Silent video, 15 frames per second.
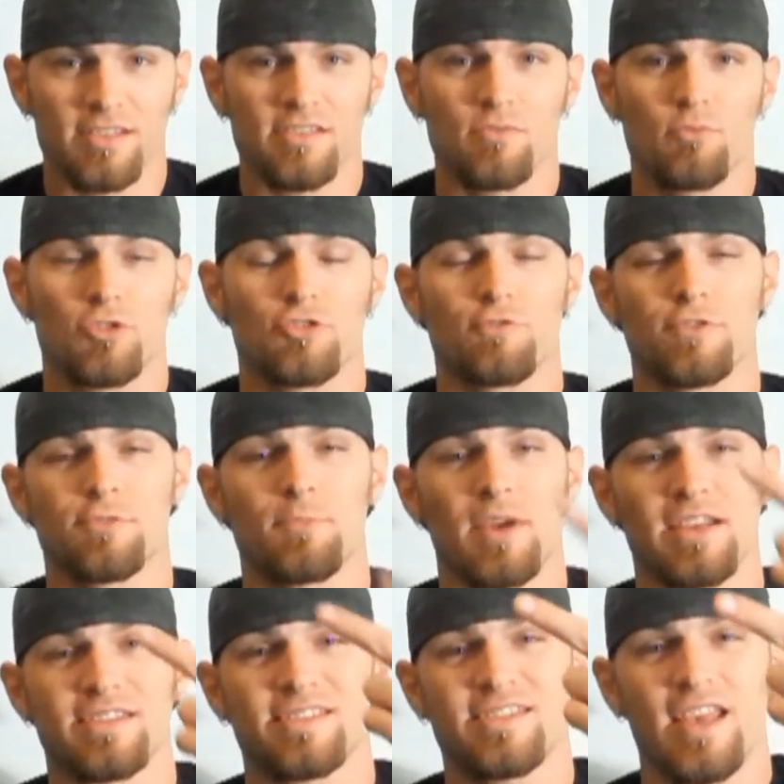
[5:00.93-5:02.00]
which was my
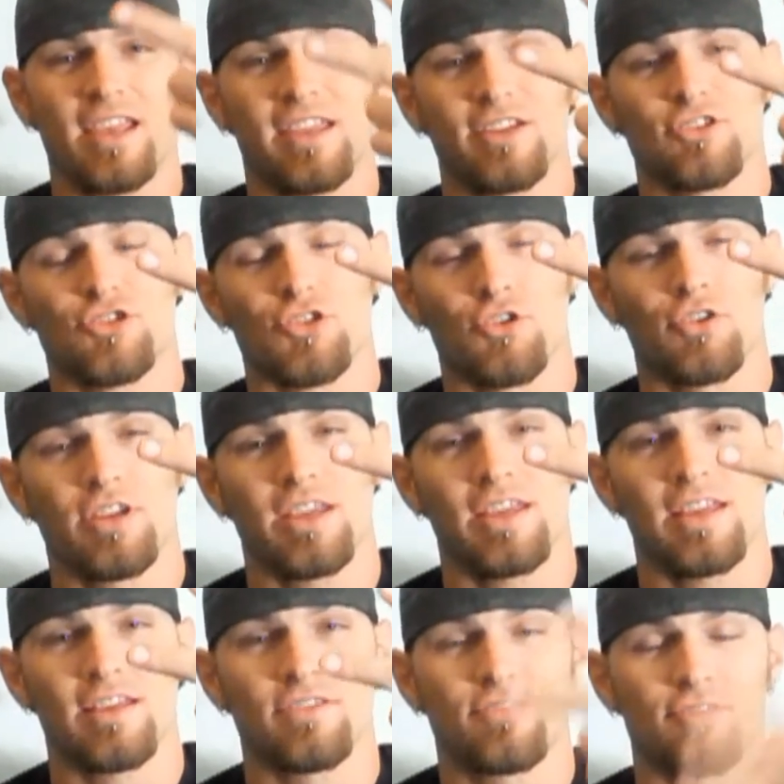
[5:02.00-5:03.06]
second journey
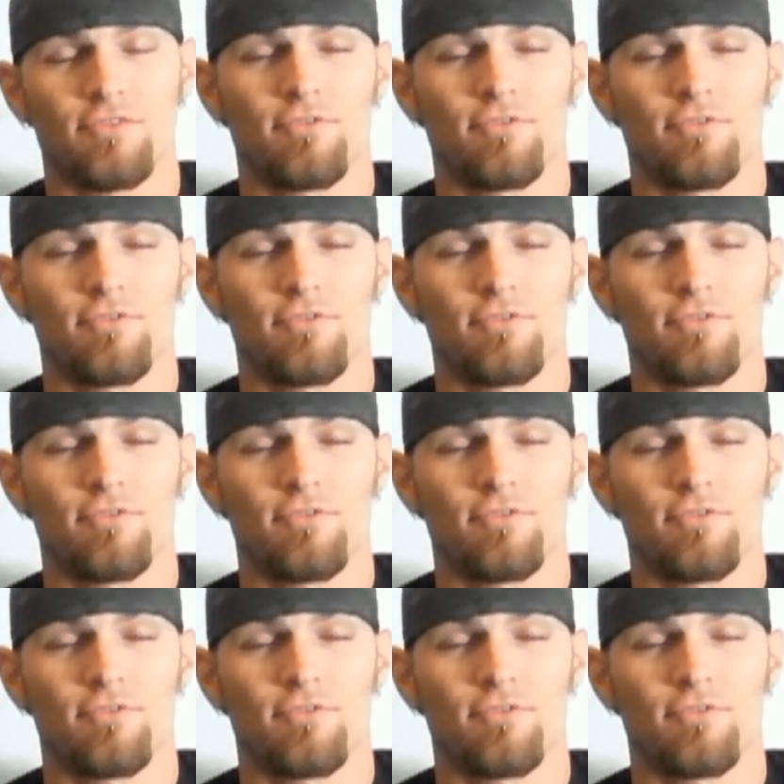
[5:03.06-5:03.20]
into the